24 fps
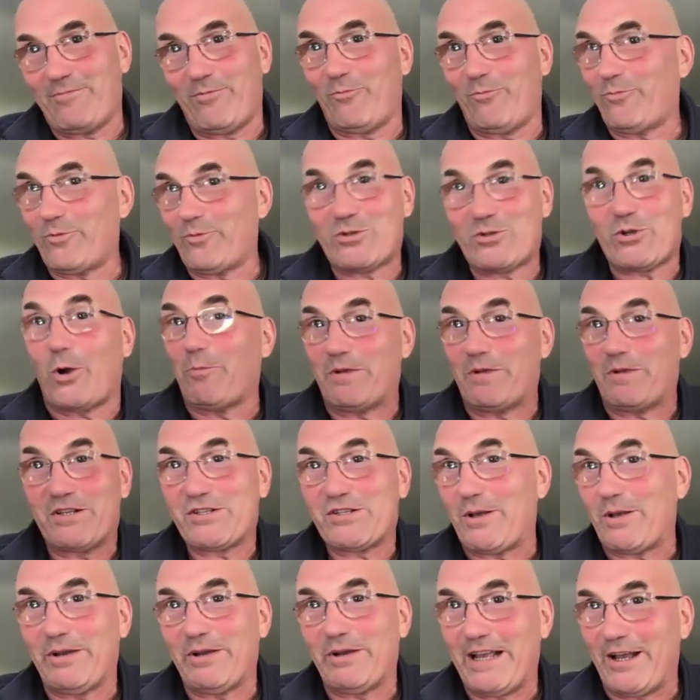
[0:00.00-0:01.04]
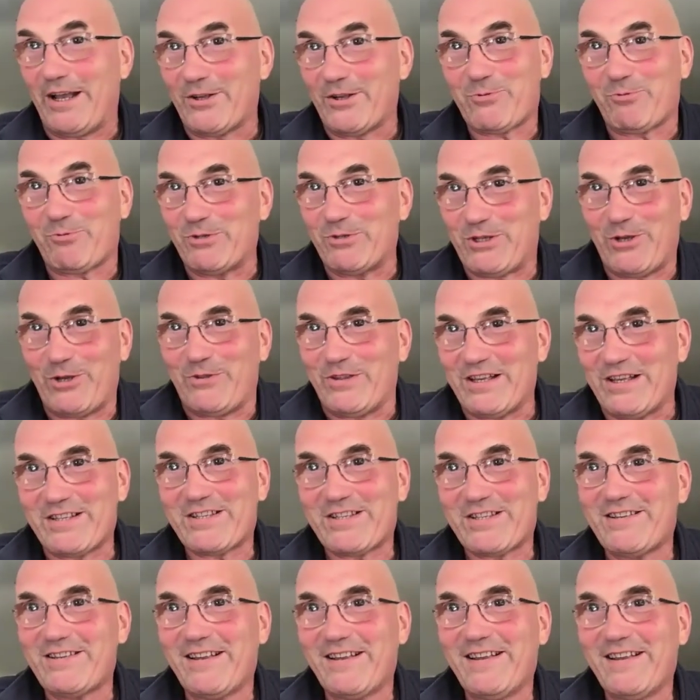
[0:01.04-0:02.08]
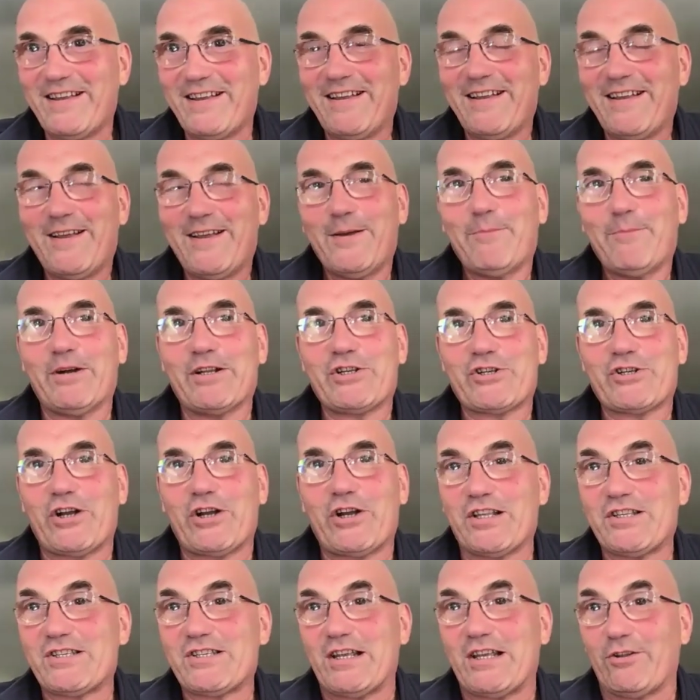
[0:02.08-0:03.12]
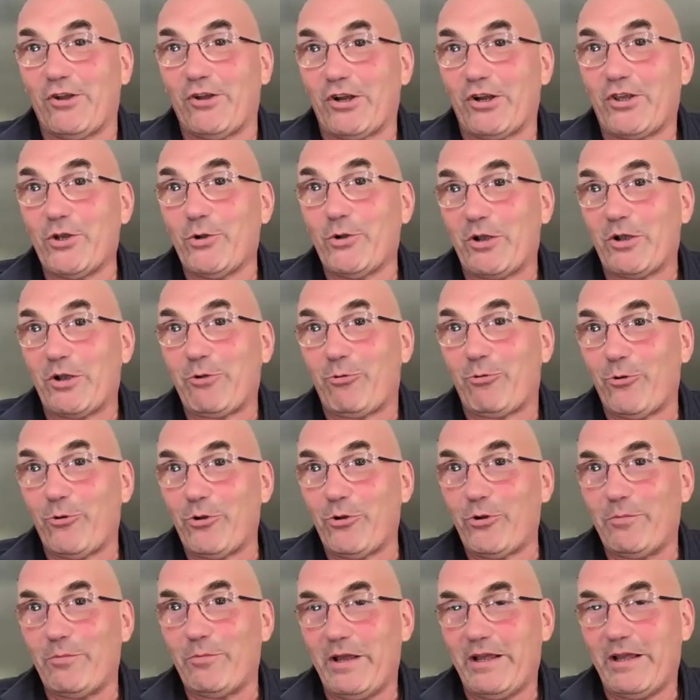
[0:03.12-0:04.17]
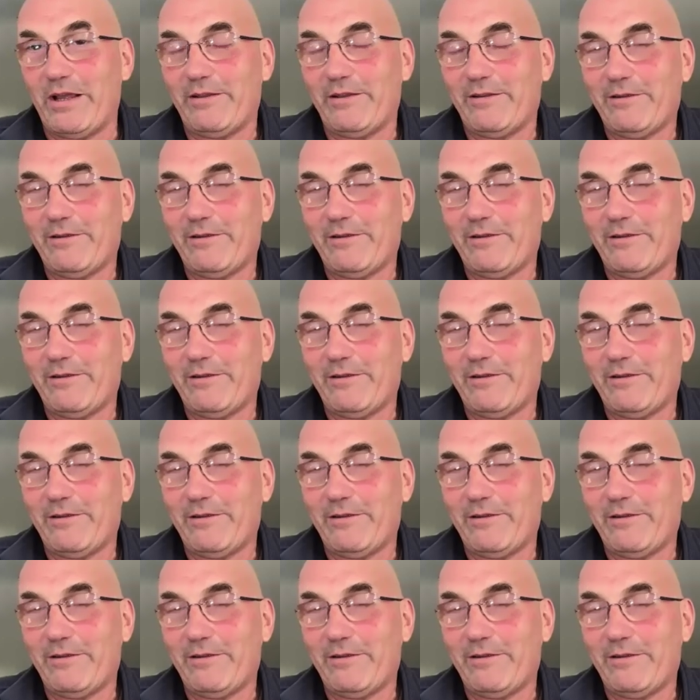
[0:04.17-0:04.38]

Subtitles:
was hoping somebody else would do this. But Sean said, look, you recruited me